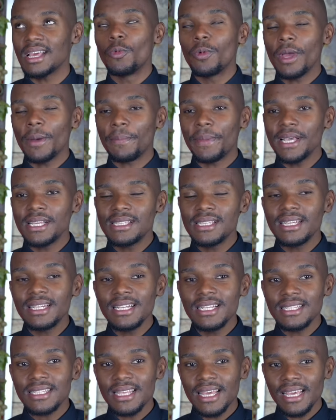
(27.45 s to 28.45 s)
we are
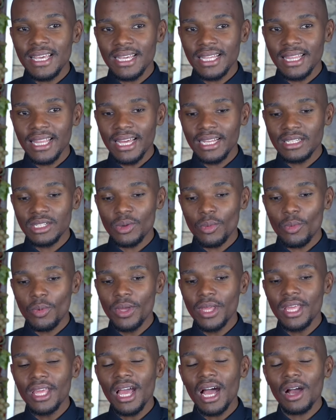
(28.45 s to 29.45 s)
basically saying that
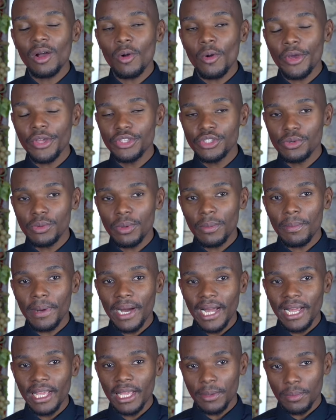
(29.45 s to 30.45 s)
we are going to be
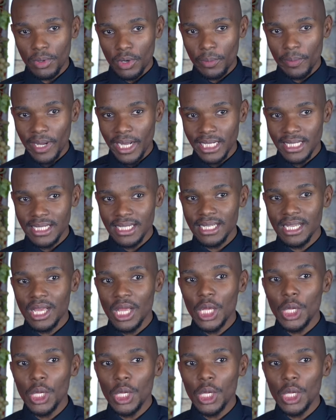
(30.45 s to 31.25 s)
buying a property